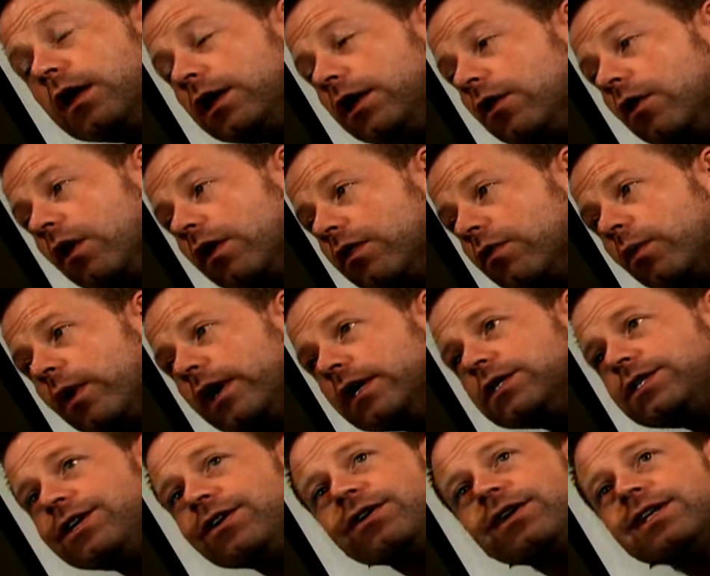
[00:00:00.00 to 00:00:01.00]
Otherwise,
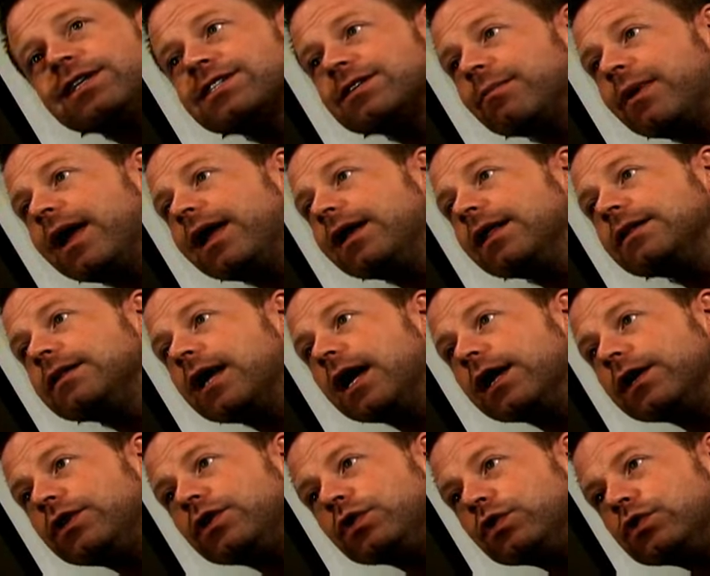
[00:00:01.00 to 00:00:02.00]
get some henna
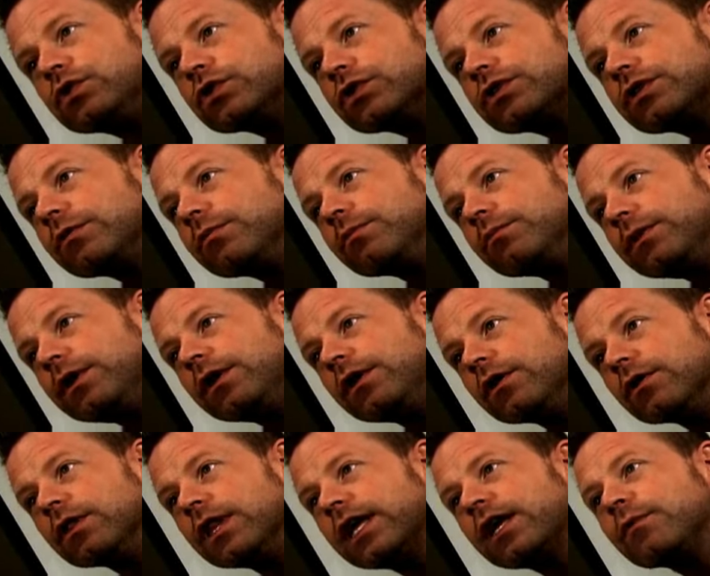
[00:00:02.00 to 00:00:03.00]
tattoos or some,
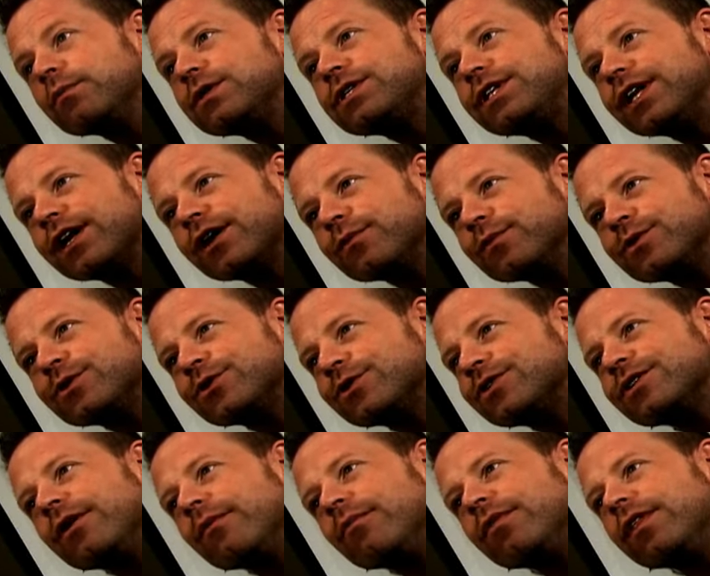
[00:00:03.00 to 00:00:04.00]
lick'em stick'ems or
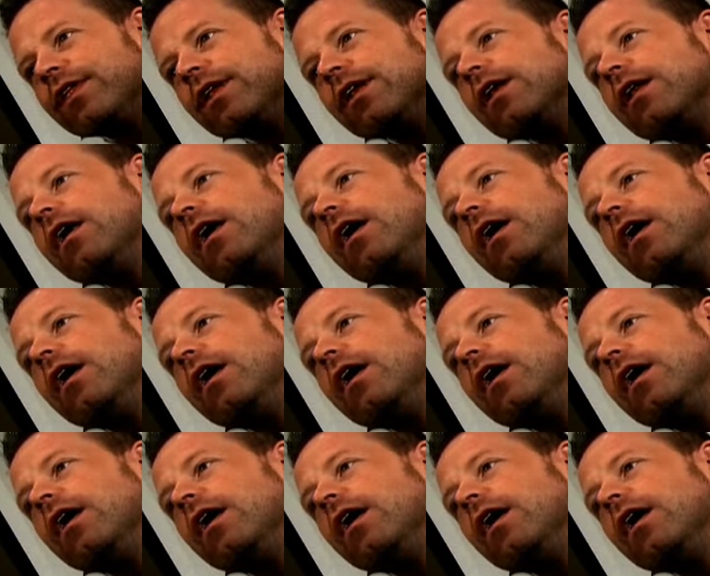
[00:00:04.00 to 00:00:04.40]
something.